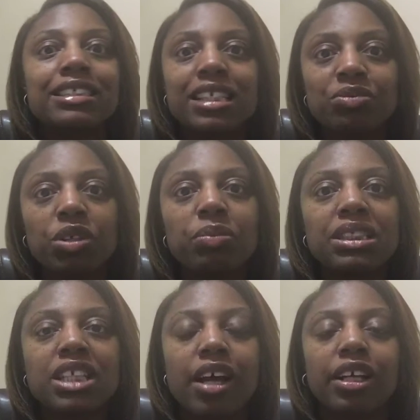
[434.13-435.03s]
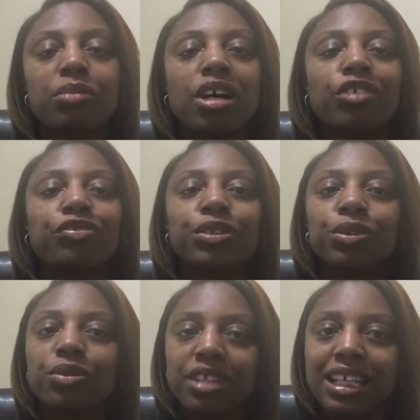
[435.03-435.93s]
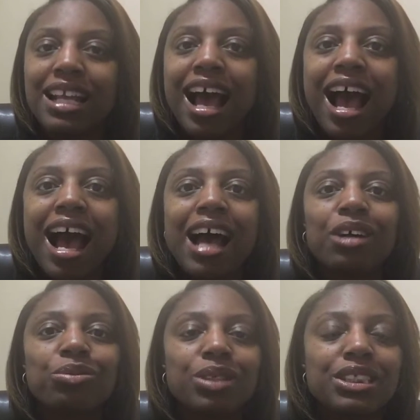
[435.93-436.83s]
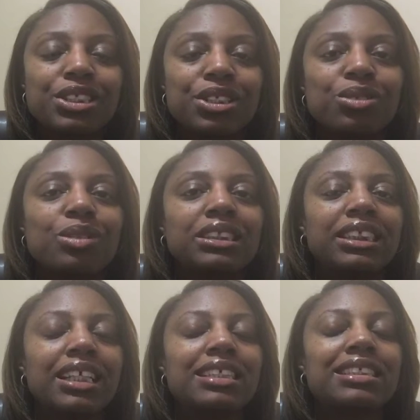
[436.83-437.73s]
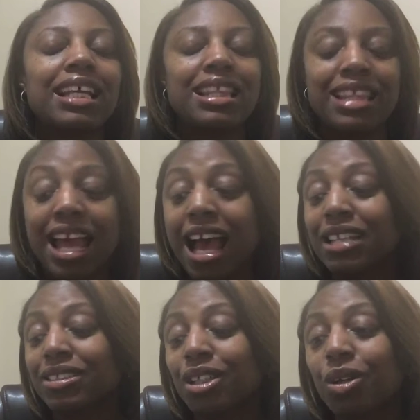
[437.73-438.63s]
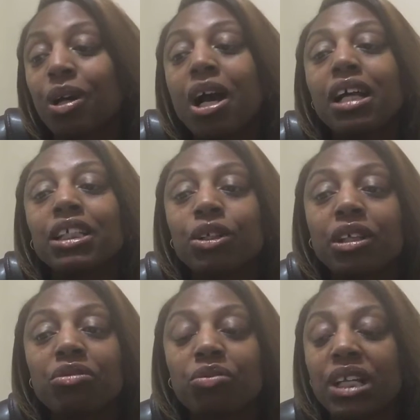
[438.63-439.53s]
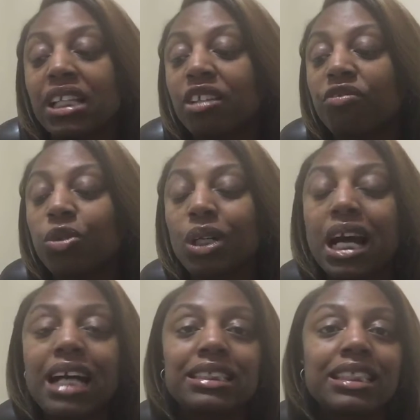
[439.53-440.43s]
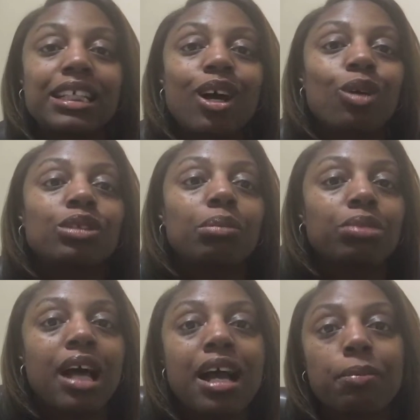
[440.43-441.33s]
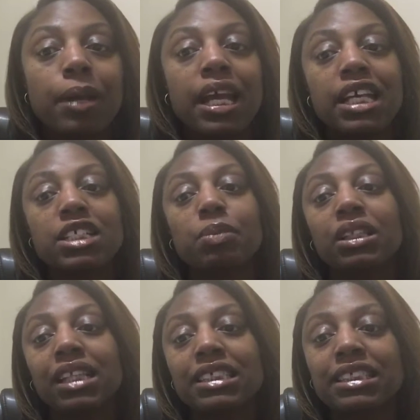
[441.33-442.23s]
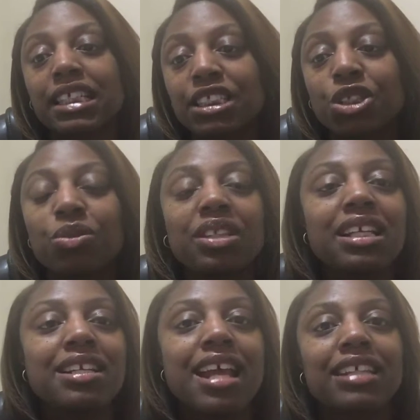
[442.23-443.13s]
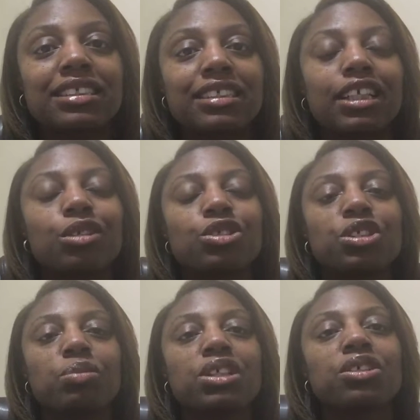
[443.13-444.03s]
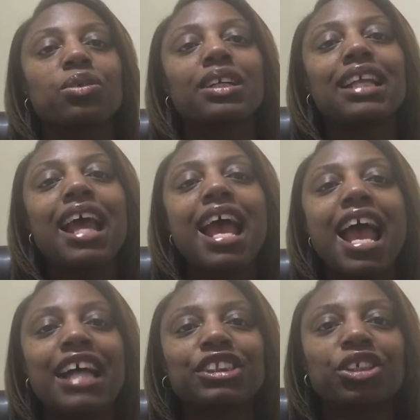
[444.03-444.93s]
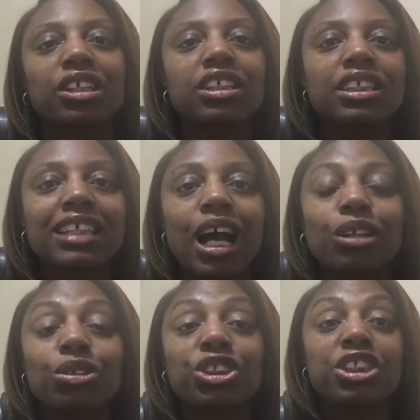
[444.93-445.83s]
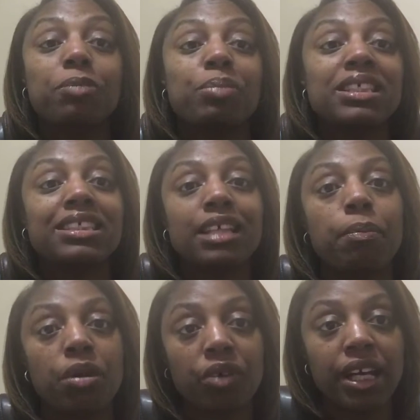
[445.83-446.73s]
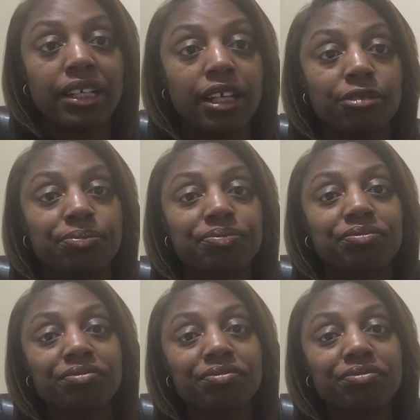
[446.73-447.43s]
since we've been talking about food, then I would do just that. So you can read the full content on the blog page, but let's get to the next thing you should be doing at your cookout. You should be separating.